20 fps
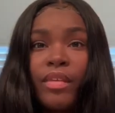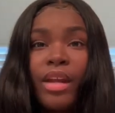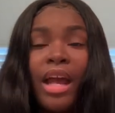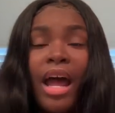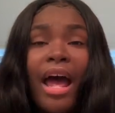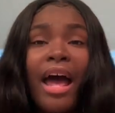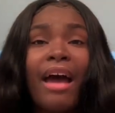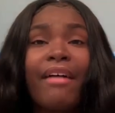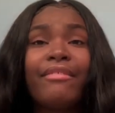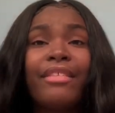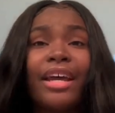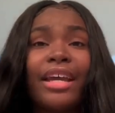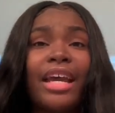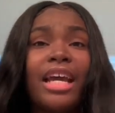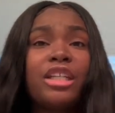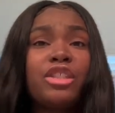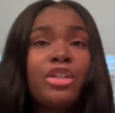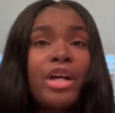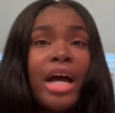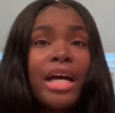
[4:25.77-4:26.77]
have not
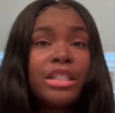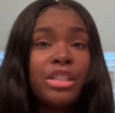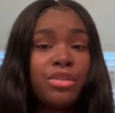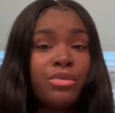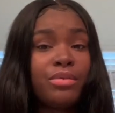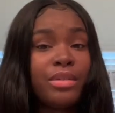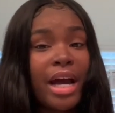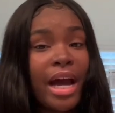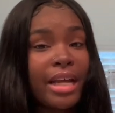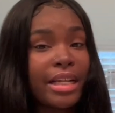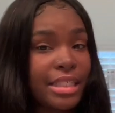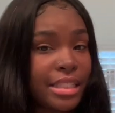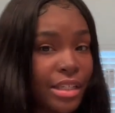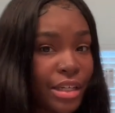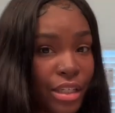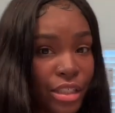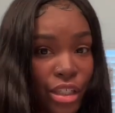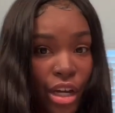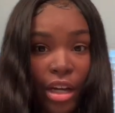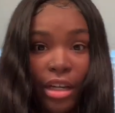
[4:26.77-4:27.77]
yet tried to dye this hair,
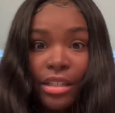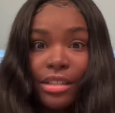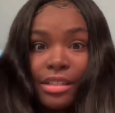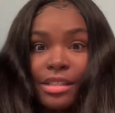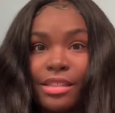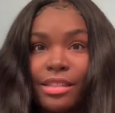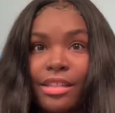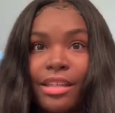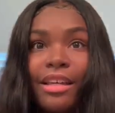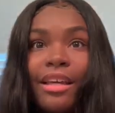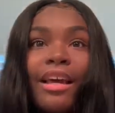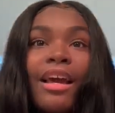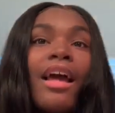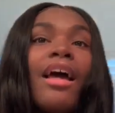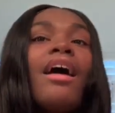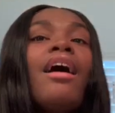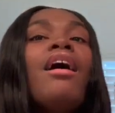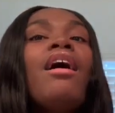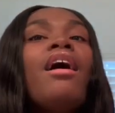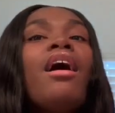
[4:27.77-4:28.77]
as y'all can see,
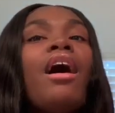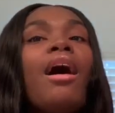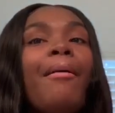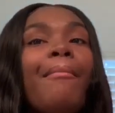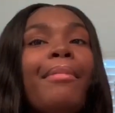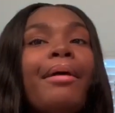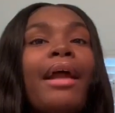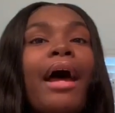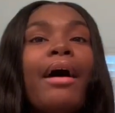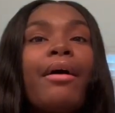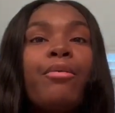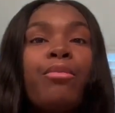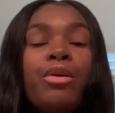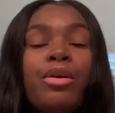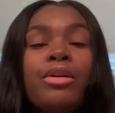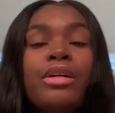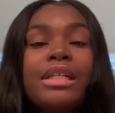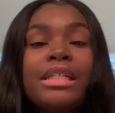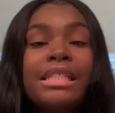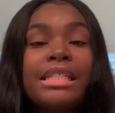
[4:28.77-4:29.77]
but I
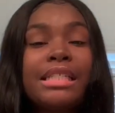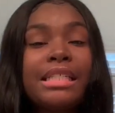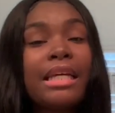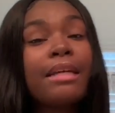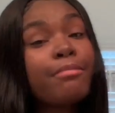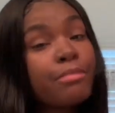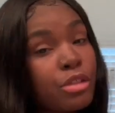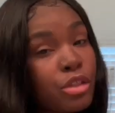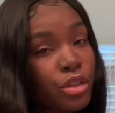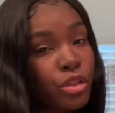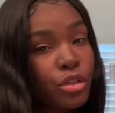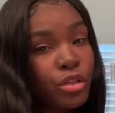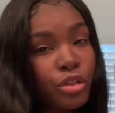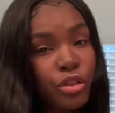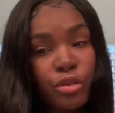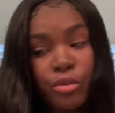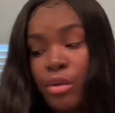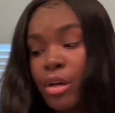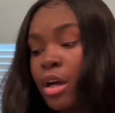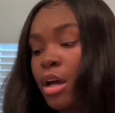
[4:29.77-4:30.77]
will attempt
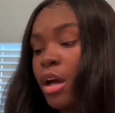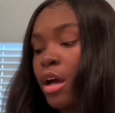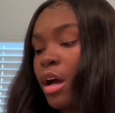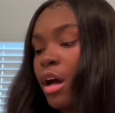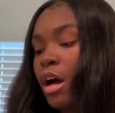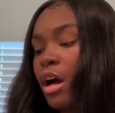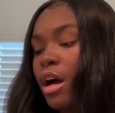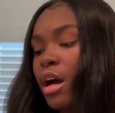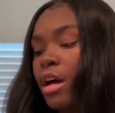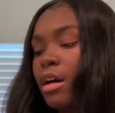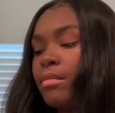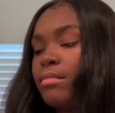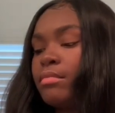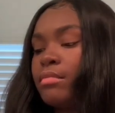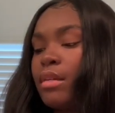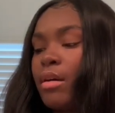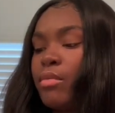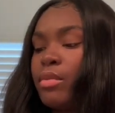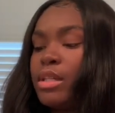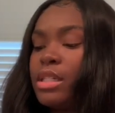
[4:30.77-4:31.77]
to.
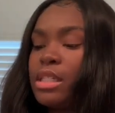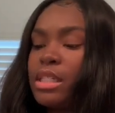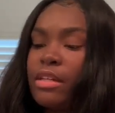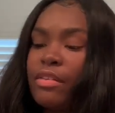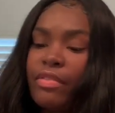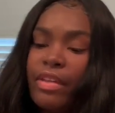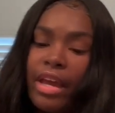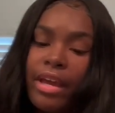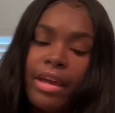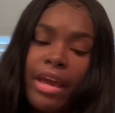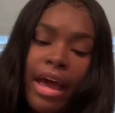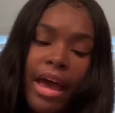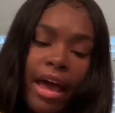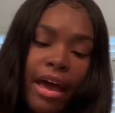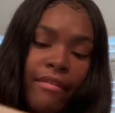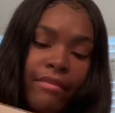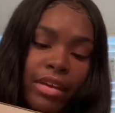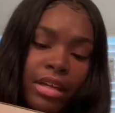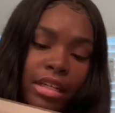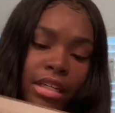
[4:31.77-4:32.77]
I want to see if they
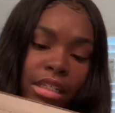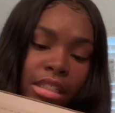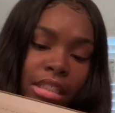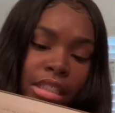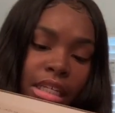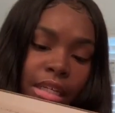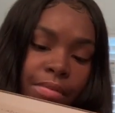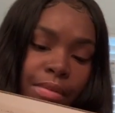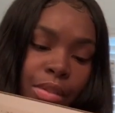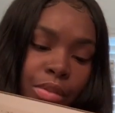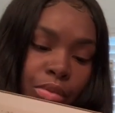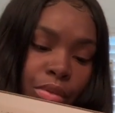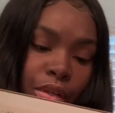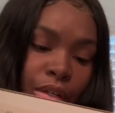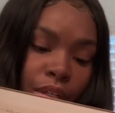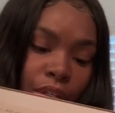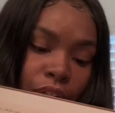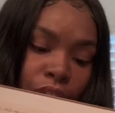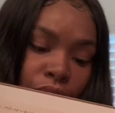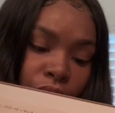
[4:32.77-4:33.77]
have any tips
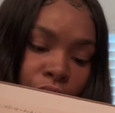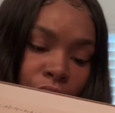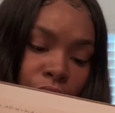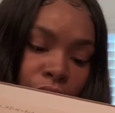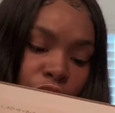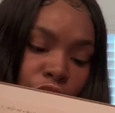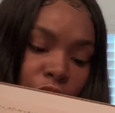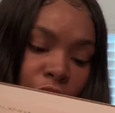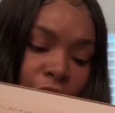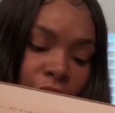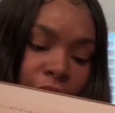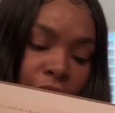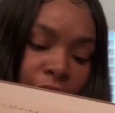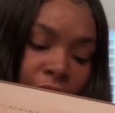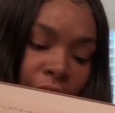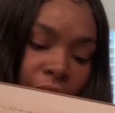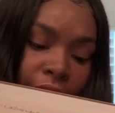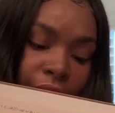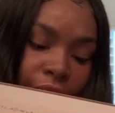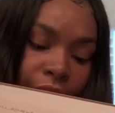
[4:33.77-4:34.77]
on, you know, trying to
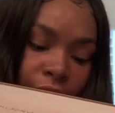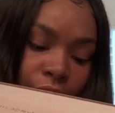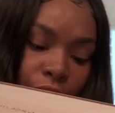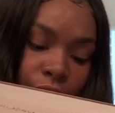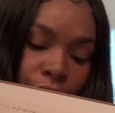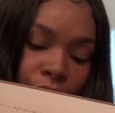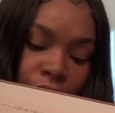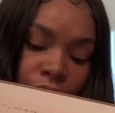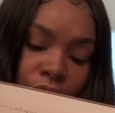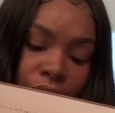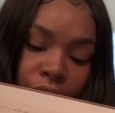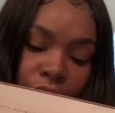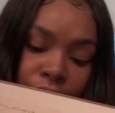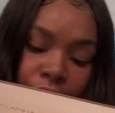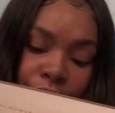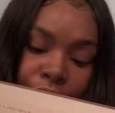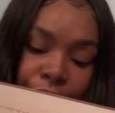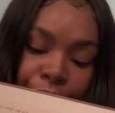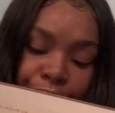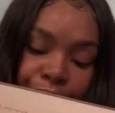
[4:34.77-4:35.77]
dye it on
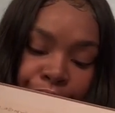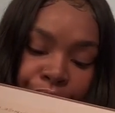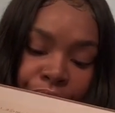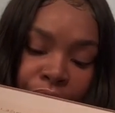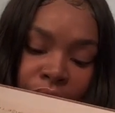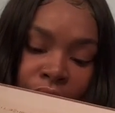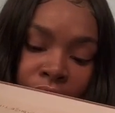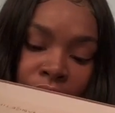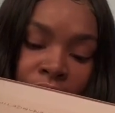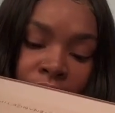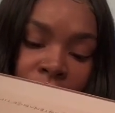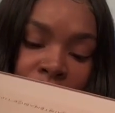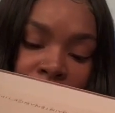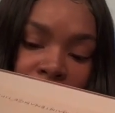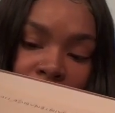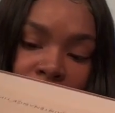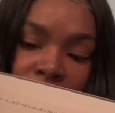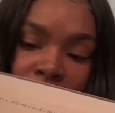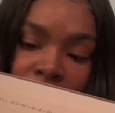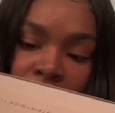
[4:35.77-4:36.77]
here.
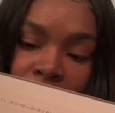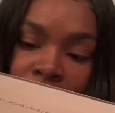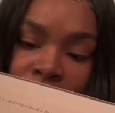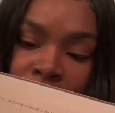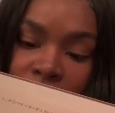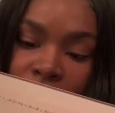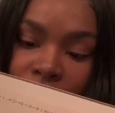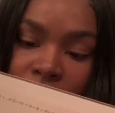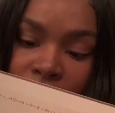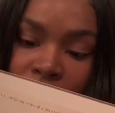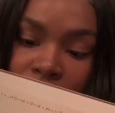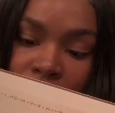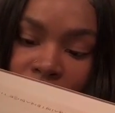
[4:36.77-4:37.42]
And